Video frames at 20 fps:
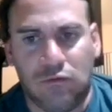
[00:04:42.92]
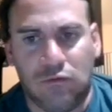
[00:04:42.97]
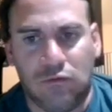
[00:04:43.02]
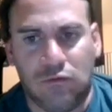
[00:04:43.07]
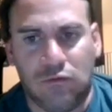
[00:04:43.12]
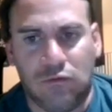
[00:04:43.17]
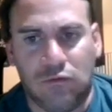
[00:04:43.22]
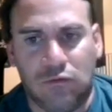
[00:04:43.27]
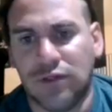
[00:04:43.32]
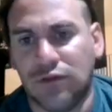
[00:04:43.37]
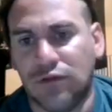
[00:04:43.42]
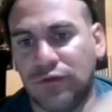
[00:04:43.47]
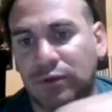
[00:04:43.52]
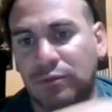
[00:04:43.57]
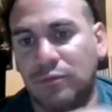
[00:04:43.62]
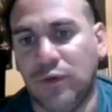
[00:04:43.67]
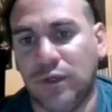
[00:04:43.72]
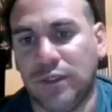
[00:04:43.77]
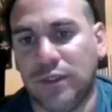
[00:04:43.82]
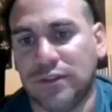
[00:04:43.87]
We just need
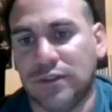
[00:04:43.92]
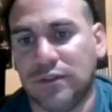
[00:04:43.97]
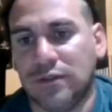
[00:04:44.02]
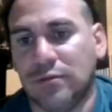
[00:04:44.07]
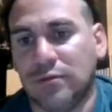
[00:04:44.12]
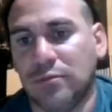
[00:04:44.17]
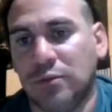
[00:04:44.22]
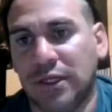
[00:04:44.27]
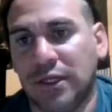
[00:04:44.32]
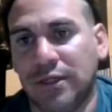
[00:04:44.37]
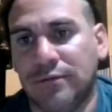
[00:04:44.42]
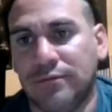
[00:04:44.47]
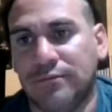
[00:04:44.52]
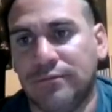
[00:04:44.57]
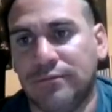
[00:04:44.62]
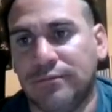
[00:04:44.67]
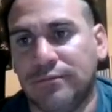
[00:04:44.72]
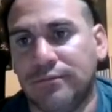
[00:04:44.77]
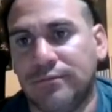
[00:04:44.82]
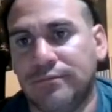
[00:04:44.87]
3 points on the plane.
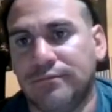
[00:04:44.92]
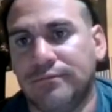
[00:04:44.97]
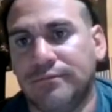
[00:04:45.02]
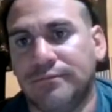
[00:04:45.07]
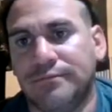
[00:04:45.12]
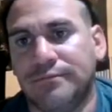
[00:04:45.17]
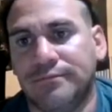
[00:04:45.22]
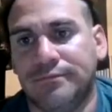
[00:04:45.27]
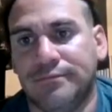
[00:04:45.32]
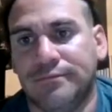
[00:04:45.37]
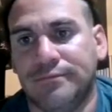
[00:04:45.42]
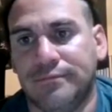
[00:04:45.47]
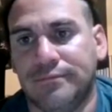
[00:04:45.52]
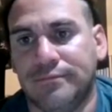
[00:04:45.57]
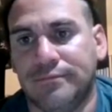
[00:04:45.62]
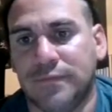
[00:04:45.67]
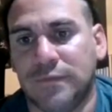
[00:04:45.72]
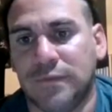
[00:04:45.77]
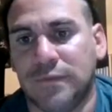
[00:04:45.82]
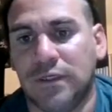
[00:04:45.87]

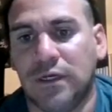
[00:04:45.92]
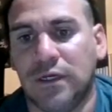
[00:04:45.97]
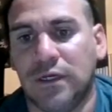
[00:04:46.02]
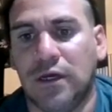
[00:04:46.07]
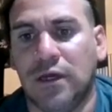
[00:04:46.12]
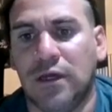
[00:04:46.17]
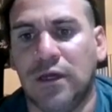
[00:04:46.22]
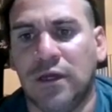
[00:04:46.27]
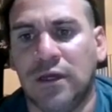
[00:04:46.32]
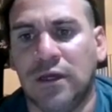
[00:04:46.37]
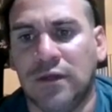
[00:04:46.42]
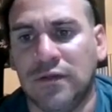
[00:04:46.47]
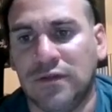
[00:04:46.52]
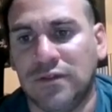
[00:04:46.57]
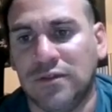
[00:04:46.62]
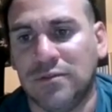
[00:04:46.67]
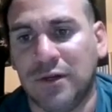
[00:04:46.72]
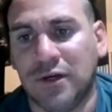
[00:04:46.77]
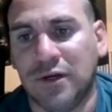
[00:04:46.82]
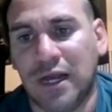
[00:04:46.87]
Ta-da.
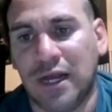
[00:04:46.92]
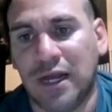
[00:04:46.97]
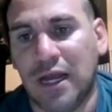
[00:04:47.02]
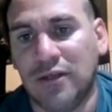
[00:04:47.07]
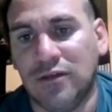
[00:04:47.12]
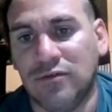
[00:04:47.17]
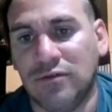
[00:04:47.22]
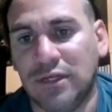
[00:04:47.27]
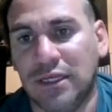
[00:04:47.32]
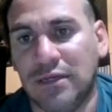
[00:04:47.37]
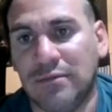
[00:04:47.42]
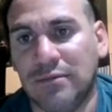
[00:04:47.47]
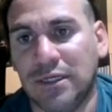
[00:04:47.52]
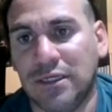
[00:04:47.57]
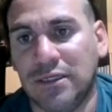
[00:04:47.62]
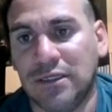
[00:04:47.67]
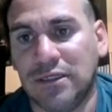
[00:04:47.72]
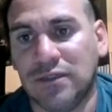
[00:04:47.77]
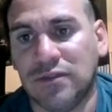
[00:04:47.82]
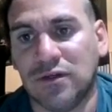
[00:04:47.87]
Doesn't matter how you name
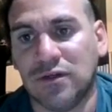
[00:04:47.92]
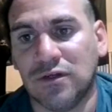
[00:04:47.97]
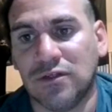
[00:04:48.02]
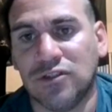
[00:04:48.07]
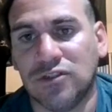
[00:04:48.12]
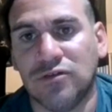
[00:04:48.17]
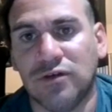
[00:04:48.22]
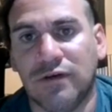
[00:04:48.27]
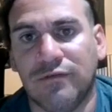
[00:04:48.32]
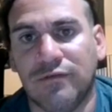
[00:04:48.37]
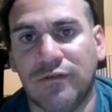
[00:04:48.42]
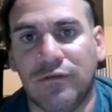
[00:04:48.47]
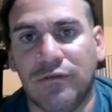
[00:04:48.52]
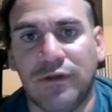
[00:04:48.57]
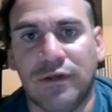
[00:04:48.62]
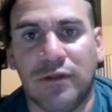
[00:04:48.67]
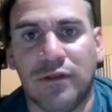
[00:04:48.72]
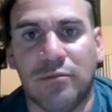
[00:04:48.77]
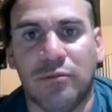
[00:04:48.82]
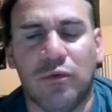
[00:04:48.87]
it as long as you have
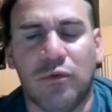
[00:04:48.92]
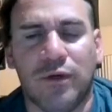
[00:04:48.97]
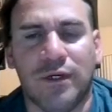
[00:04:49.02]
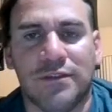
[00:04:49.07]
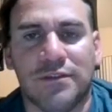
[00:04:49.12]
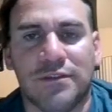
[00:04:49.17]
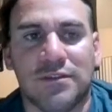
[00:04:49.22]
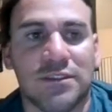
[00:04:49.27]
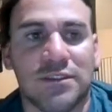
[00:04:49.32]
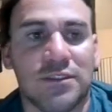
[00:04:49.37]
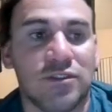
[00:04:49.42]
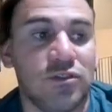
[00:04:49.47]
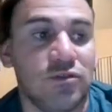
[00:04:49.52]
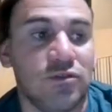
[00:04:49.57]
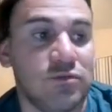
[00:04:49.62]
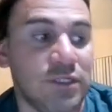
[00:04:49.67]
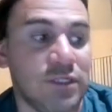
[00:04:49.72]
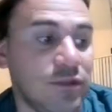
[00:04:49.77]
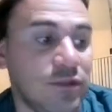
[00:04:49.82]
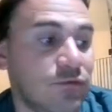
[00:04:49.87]
3 of the points because
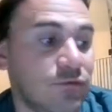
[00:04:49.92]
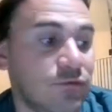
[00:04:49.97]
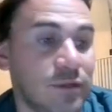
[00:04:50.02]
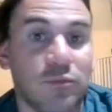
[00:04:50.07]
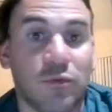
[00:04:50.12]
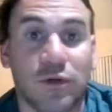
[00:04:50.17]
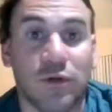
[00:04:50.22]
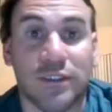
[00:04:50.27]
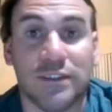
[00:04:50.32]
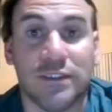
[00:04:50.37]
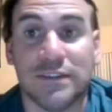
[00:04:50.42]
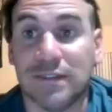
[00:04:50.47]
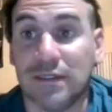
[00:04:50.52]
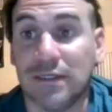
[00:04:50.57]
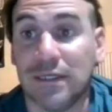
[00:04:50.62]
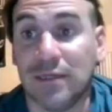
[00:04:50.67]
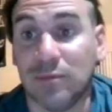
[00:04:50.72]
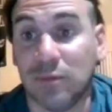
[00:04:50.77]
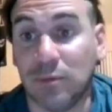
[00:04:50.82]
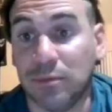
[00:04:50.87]
you need 3 points to
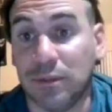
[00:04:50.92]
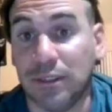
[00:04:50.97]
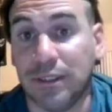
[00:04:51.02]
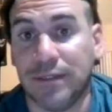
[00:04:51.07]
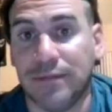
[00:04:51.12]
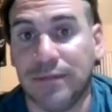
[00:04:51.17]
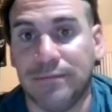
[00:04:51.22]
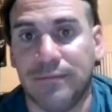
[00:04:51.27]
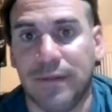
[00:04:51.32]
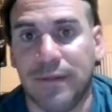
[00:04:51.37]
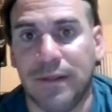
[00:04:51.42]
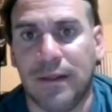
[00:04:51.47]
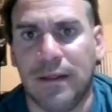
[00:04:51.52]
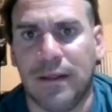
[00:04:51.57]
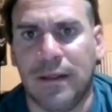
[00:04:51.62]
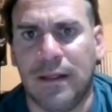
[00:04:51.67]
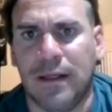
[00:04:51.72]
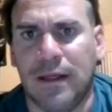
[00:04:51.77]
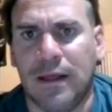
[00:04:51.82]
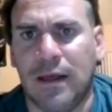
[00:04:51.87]
name a plane.
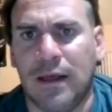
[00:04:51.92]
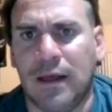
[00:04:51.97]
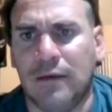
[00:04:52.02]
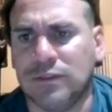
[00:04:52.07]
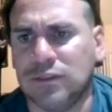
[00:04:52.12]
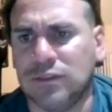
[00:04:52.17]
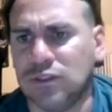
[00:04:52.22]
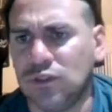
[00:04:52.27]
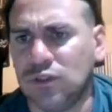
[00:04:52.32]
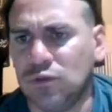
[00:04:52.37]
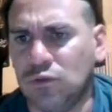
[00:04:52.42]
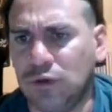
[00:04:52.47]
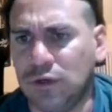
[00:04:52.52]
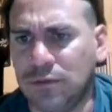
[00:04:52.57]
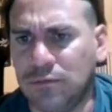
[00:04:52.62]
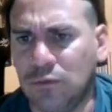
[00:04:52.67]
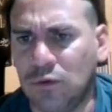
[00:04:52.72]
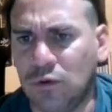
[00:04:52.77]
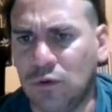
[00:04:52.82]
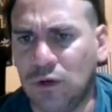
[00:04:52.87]
Now let's do
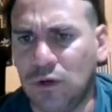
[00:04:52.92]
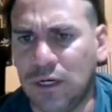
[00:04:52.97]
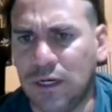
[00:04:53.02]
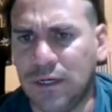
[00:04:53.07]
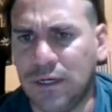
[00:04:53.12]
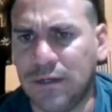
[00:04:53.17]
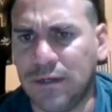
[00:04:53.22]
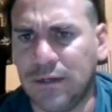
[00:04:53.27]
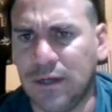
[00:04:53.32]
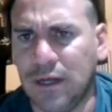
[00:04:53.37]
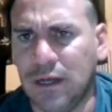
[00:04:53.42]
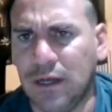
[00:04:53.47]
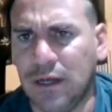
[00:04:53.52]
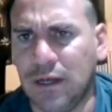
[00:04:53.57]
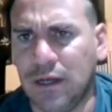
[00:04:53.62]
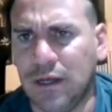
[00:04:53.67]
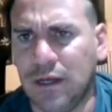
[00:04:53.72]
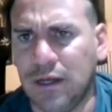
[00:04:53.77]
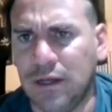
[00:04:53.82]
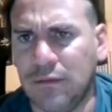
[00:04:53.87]
one more.
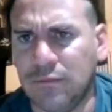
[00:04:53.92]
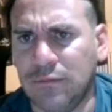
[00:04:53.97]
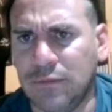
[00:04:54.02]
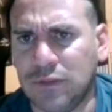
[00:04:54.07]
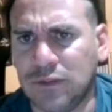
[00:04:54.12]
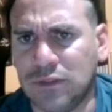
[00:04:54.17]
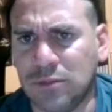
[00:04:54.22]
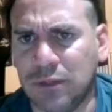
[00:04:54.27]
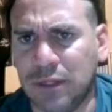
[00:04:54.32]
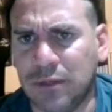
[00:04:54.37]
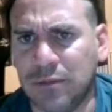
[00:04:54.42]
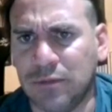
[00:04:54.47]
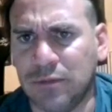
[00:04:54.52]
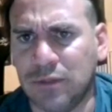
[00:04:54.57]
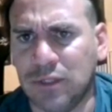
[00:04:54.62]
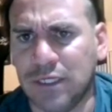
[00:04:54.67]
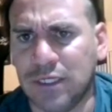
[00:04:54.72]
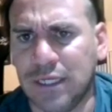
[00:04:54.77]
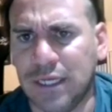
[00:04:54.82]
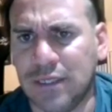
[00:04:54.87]
This is the plane we're
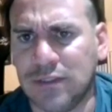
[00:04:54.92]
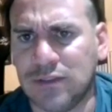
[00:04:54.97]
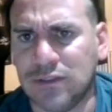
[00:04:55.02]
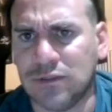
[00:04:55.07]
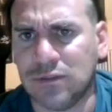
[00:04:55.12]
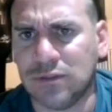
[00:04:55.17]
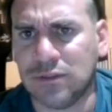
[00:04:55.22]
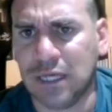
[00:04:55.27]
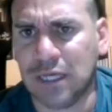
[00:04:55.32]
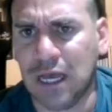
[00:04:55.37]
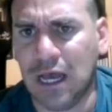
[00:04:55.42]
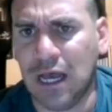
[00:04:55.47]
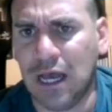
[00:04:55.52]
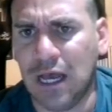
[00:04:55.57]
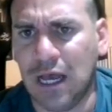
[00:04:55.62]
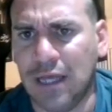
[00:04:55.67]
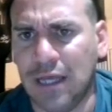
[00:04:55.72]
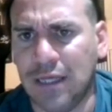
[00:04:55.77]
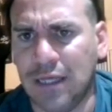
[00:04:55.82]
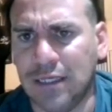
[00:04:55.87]
looking at. So it's
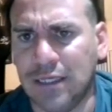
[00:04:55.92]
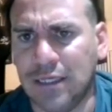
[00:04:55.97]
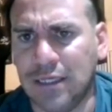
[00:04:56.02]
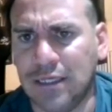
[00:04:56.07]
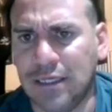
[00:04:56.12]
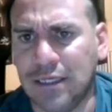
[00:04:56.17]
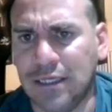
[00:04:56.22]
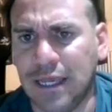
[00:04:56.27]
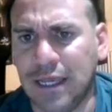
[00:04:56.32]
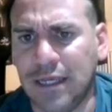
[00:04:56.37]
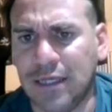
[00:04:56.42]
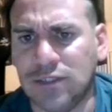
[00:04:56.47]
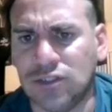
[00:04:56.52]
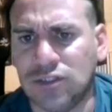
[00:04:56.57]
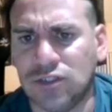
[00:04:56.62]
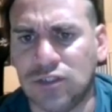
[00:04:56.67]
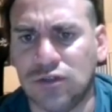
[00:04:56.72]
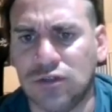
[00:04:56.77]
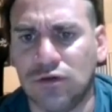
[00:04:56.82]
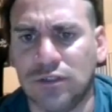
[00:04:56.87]

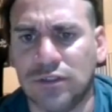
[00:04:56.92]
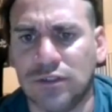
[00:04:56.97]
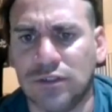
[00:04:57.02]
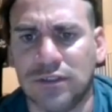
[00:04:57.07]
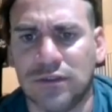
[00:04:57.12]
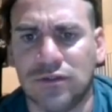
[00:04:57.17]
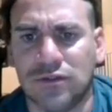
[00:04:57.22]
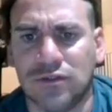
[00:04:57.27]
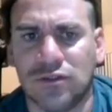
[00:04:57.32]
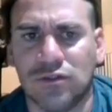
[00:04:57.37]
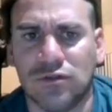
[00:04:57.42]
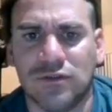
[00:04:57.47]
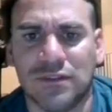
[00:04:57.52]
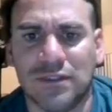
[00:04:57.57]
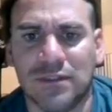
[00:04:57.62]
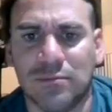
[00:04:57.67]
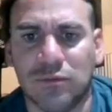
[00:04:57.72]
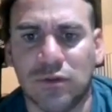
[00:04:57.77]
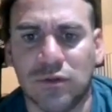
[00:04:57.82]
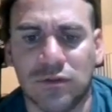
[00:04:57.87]
IEH. Notice that there's no
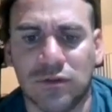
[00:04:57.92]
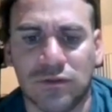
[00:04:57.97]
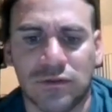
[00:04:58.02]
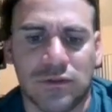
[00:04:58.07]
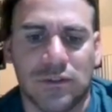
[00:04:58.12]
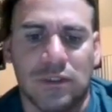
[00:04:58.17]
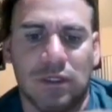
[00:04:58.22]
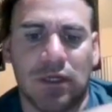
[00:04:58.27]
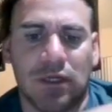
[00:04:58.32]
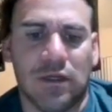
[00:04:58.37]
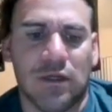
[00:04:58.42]
symbols